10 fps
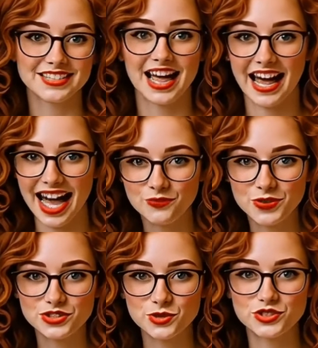to get
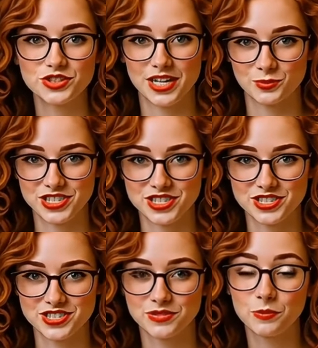high-resolution
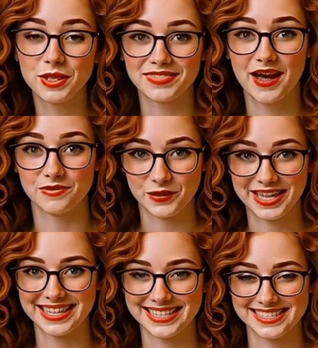images without
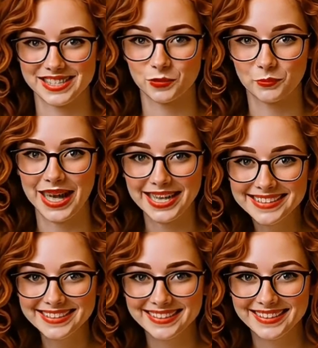spending a single penny.